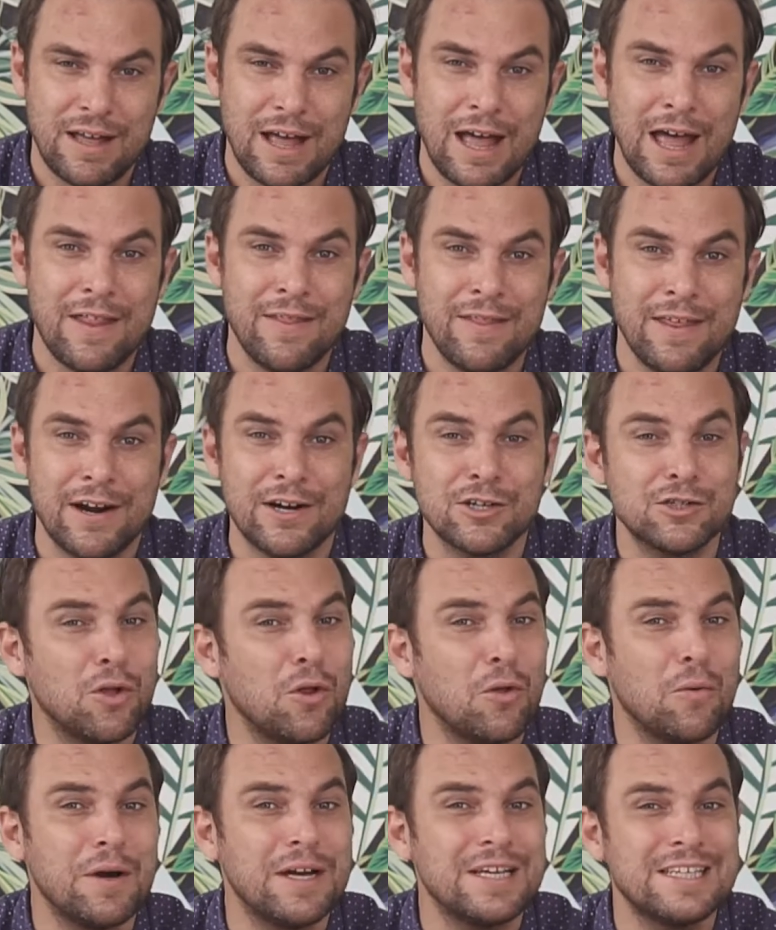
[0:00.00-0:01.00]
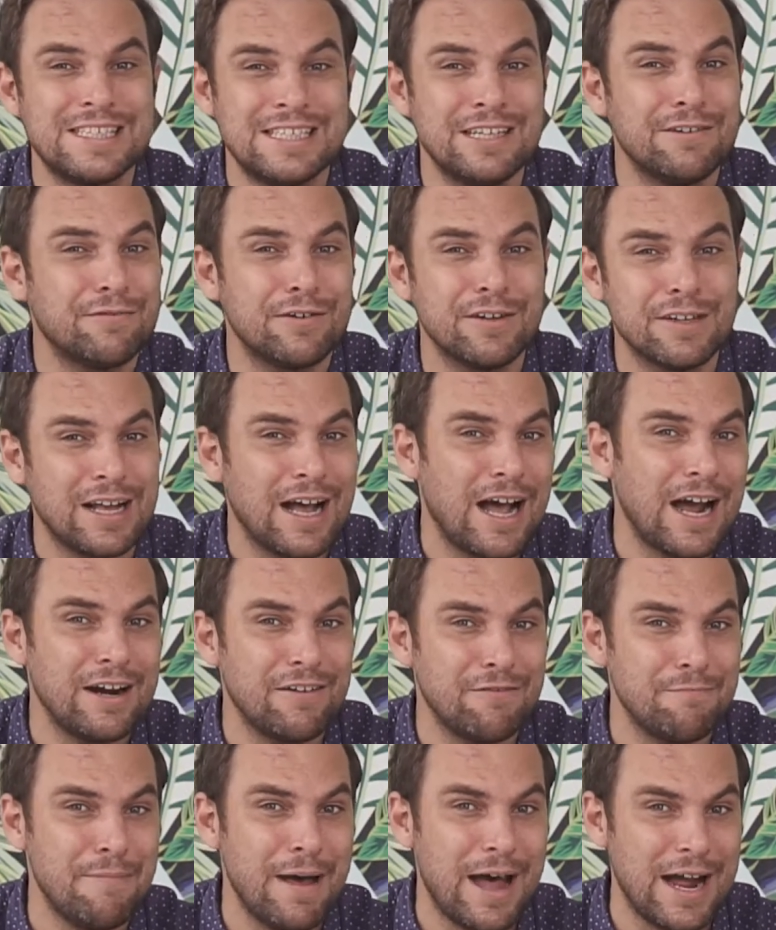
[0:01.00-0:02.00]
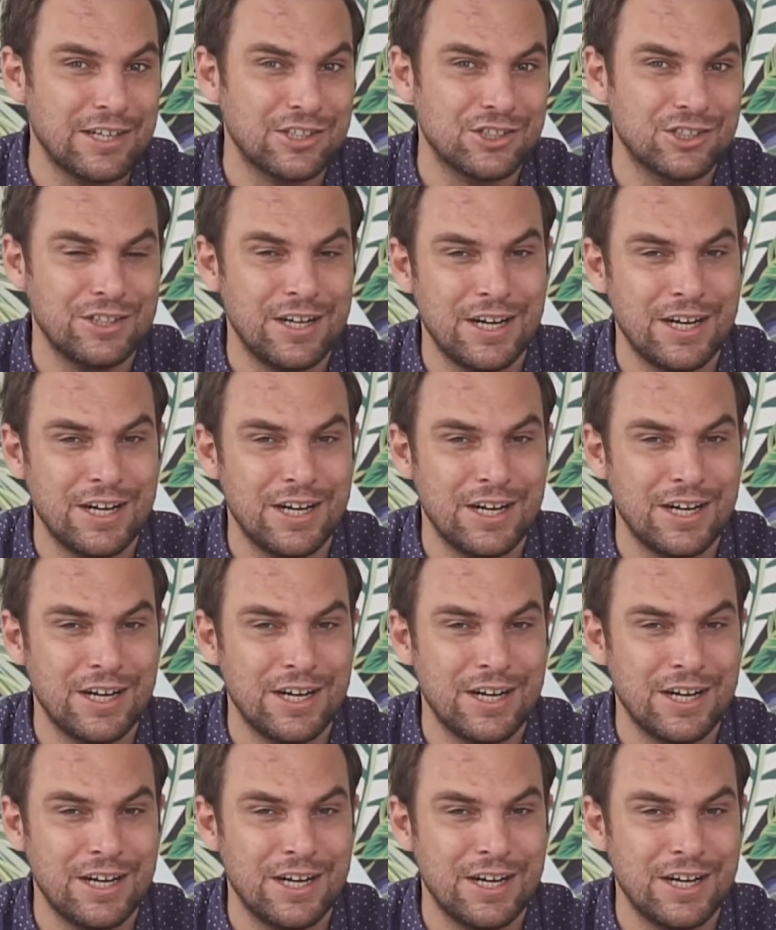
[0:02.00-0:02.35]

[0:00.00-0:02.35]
And there's always different kind of batch.